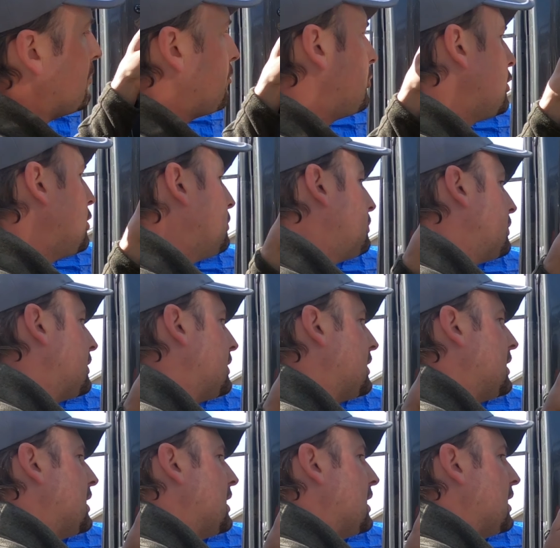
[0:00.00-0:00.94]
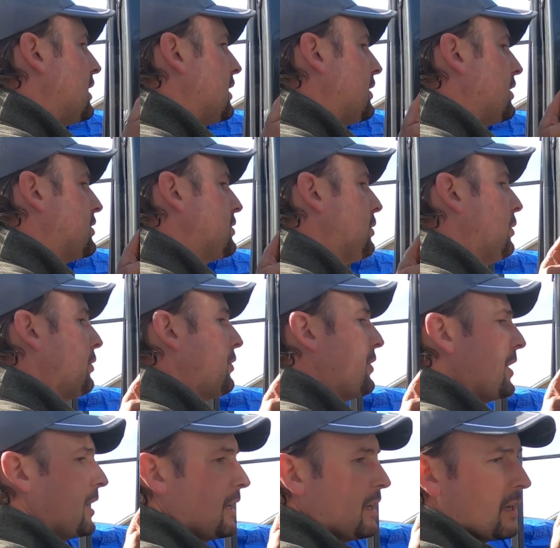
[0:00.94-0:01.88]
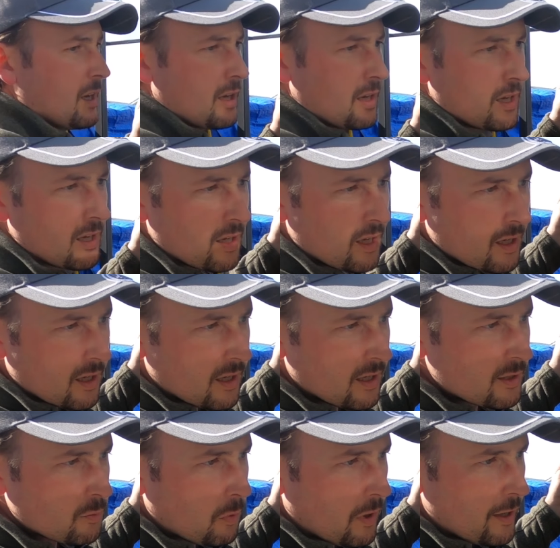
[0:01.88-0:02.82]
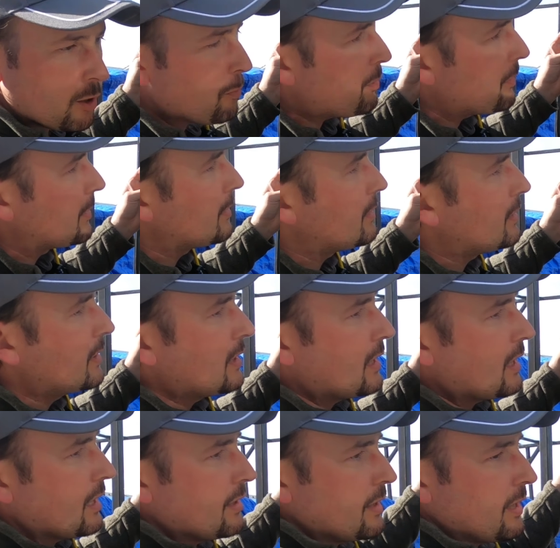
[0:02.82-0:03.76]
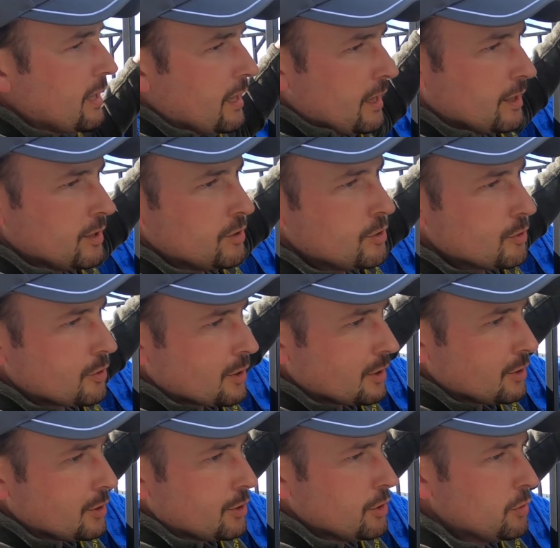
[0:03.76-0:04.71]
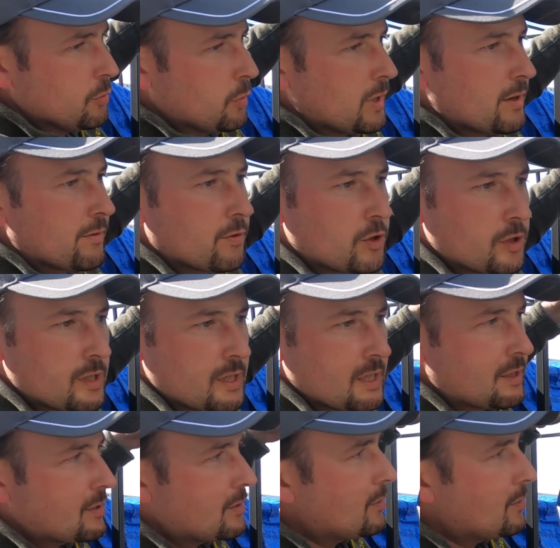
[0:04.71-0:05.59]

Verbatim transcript: boop, this whole thing is wide open. And then you can do whatever you need to